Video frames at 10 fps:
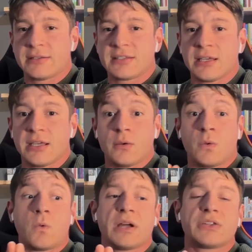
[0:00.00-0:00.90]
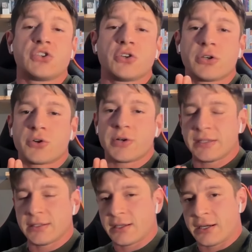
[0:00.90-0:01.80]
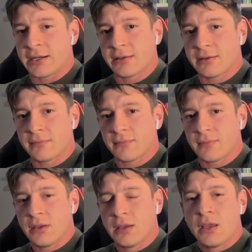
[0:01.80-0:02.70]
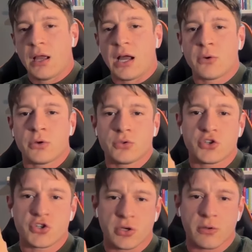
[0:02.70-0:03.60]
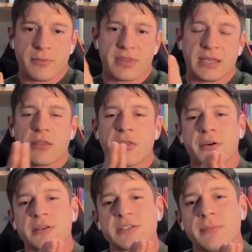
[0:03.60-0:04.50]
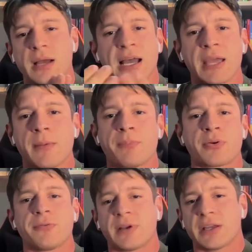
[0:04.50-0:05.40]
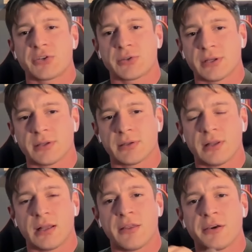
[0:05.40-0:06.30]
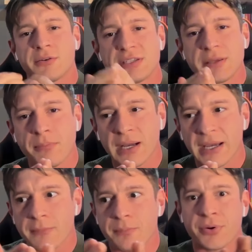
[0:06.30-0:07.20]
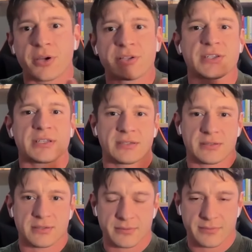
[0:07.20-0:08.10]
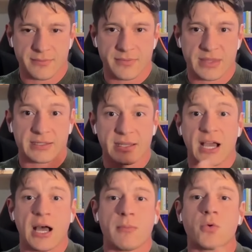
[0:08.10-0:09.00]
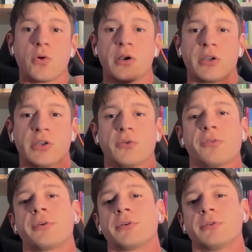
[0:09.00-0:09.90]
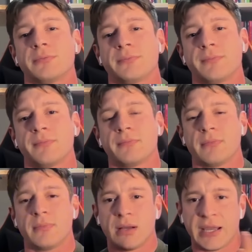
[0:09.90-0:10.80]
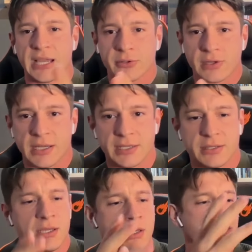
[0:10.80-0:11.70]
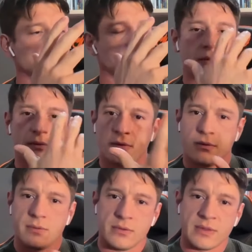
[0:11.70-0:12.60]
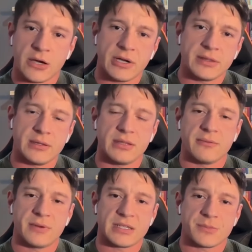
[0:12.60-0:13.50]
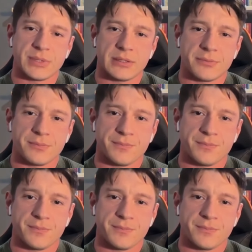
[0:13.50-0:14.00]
didn't say, what's your credit card? I want to show them that I am a professional. There is a buying process that I'm walking you through. I outlined. So now I need the investment.